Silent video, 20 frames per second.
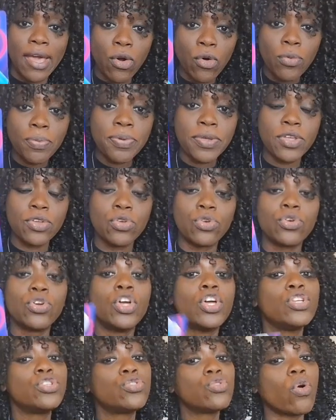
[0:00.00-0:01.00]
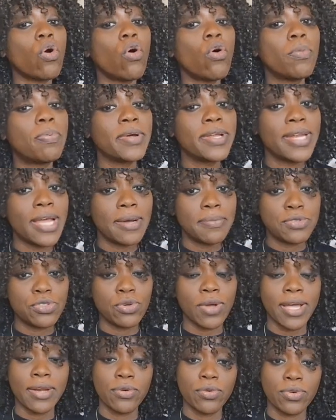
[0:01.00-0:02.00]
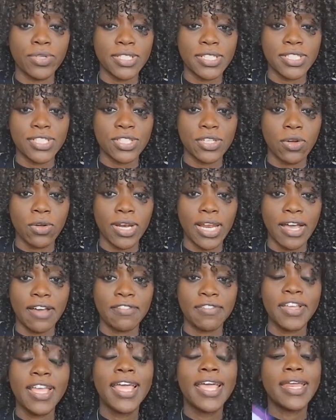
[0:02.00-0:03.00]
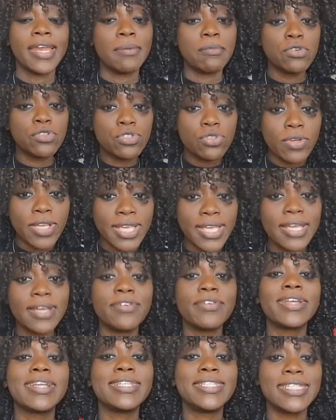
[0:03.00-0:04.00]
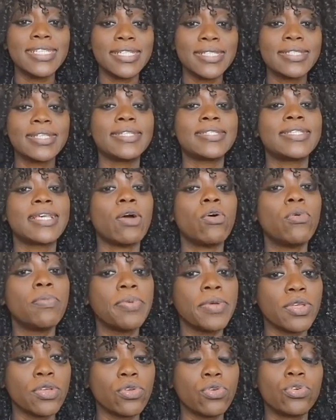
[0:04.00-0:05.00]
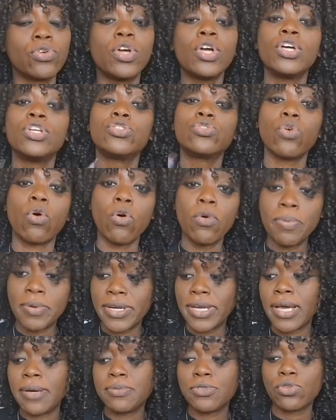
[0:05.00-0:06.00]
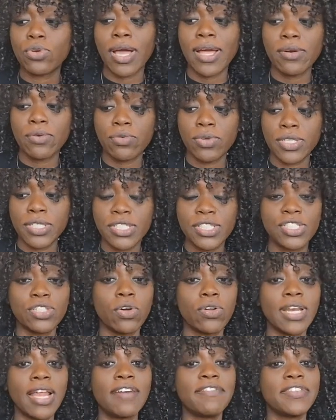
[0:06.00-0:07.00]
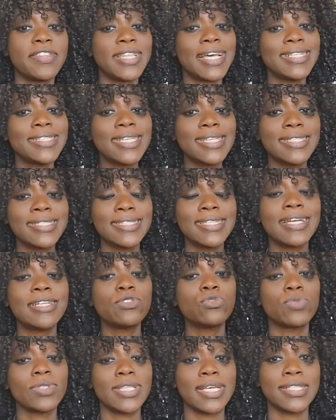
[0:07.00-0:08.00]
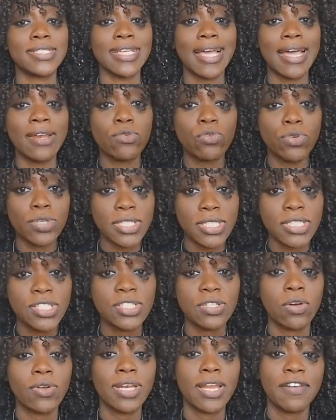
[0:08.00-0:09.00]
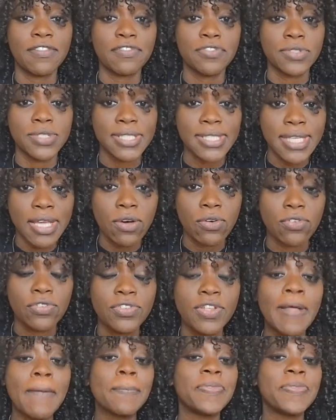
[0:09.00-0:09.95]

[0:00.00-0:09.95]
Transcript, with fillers: helping you to open up to unconditional love. And I'm also hearing Jesus helping you to open up to unconditional love. And that starts with that unconditional love for self.